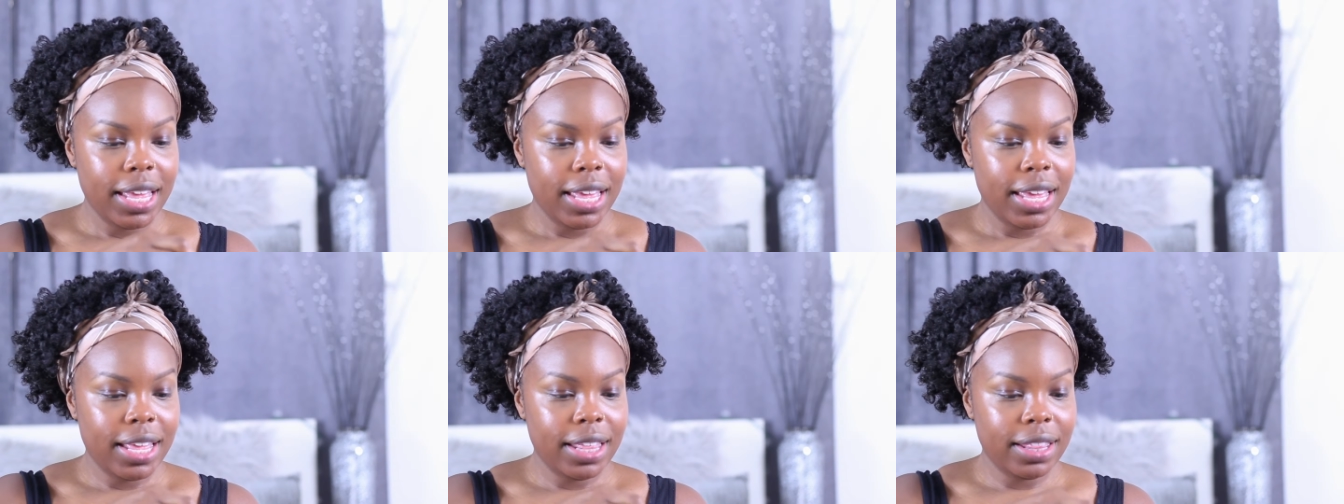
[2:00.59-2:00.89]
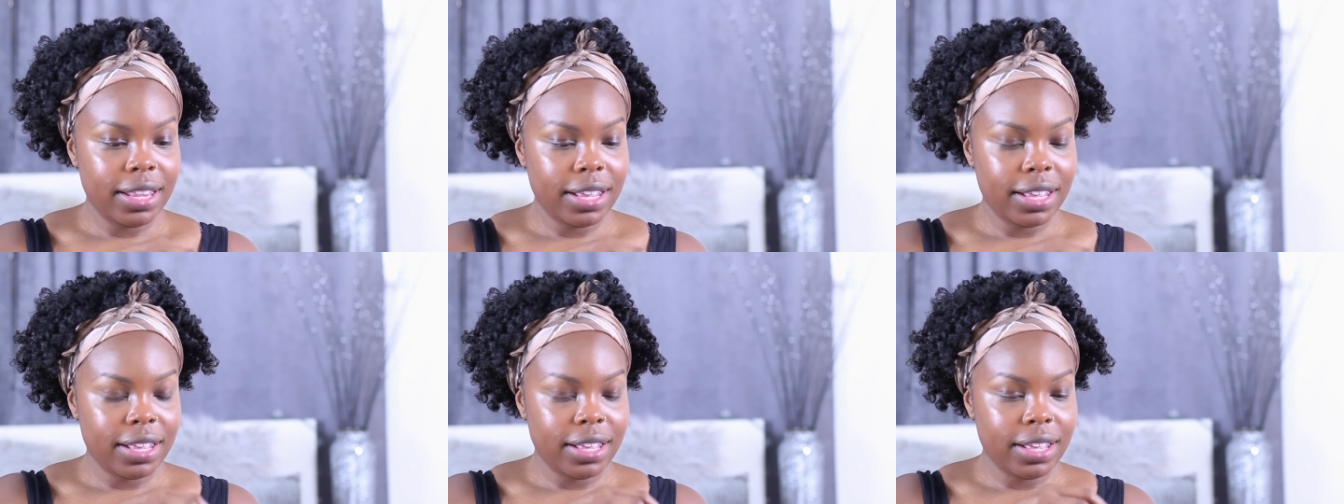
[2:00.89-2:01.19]
in
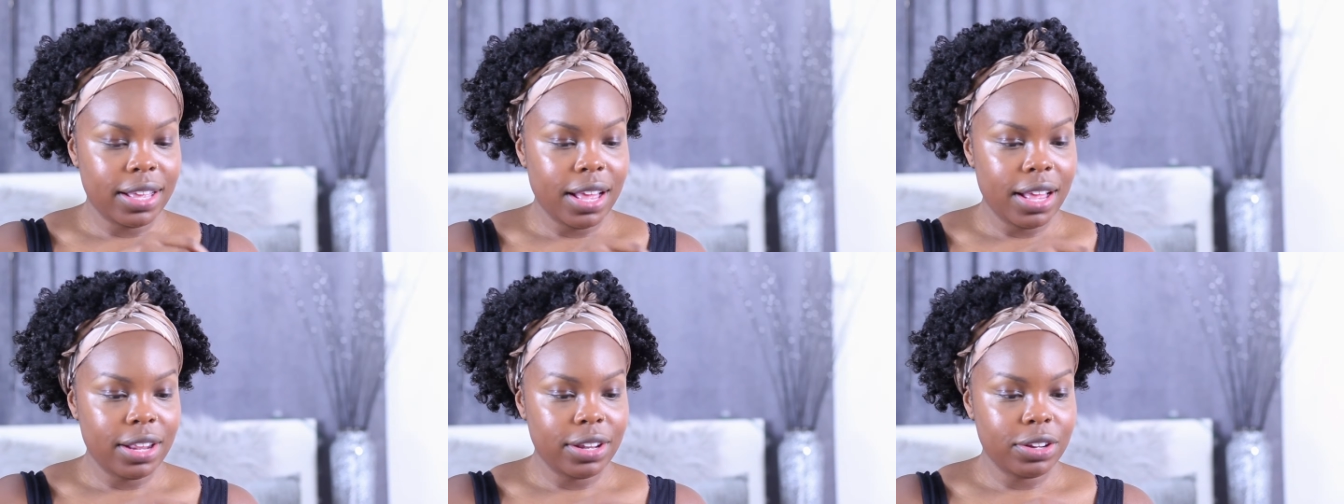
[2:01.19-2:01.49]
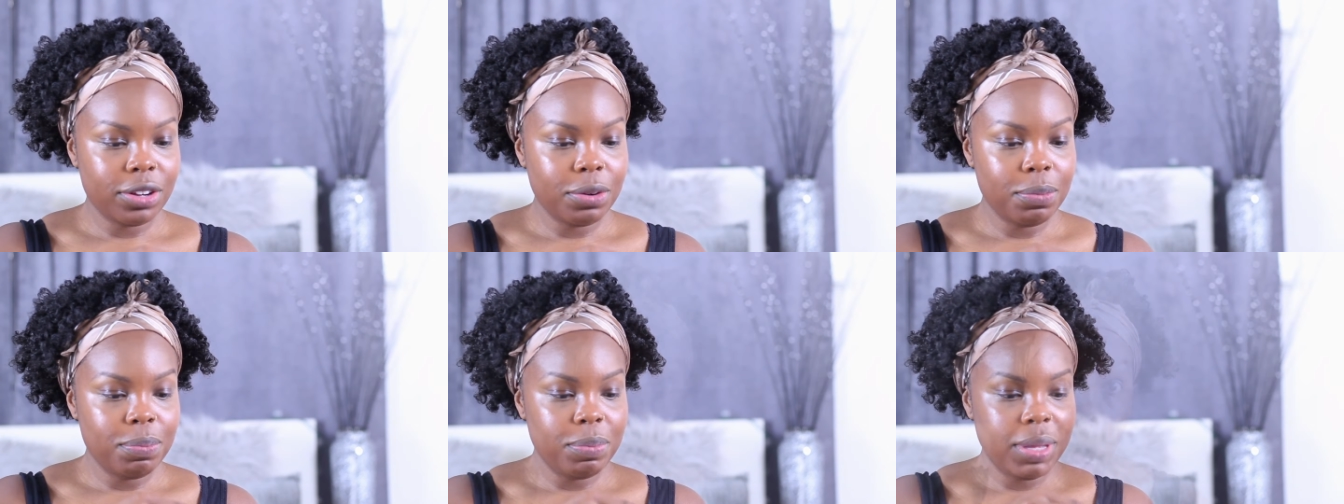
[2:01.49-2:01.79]
the
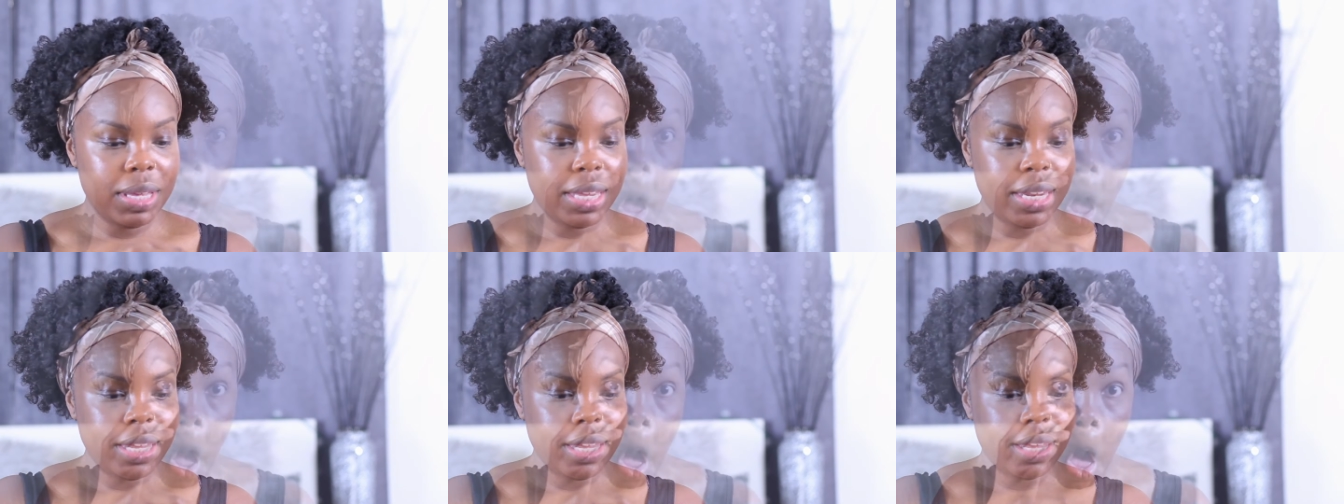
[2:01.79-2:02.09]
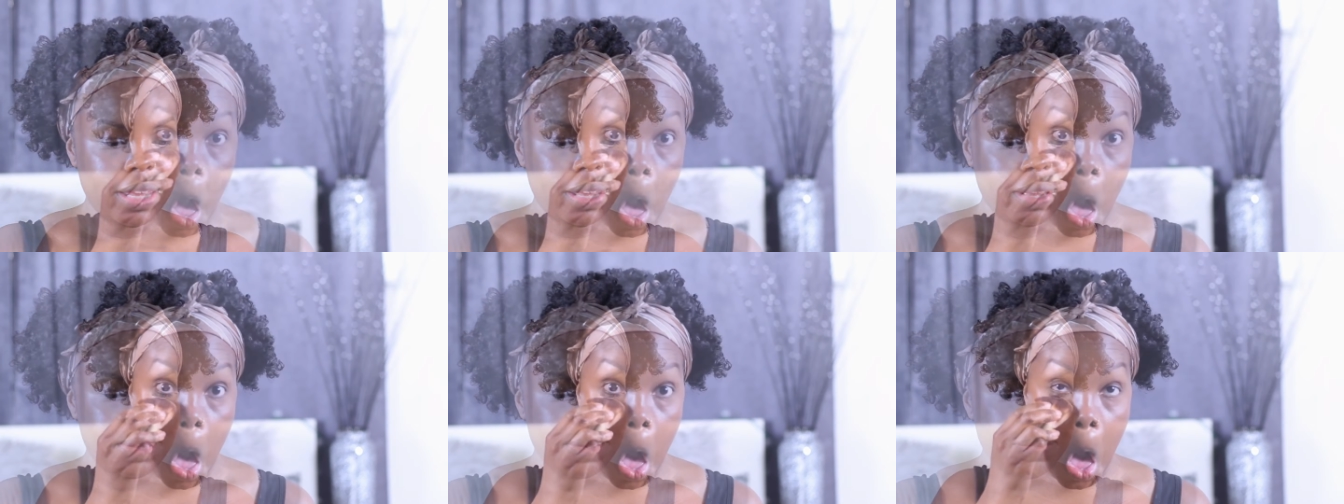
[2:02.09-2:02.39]
color
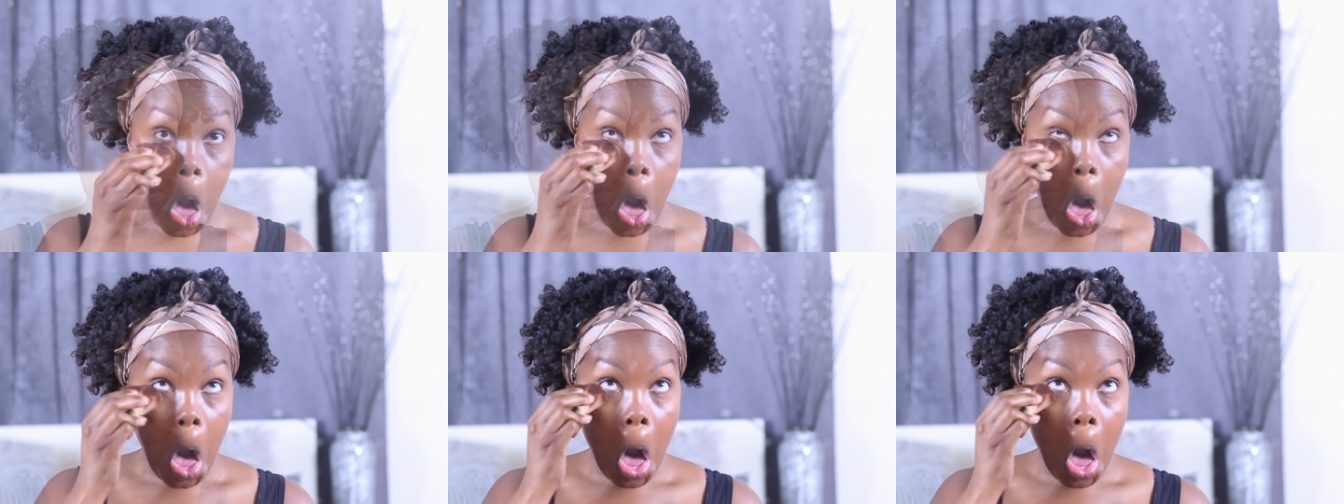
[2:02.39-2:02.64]
medium.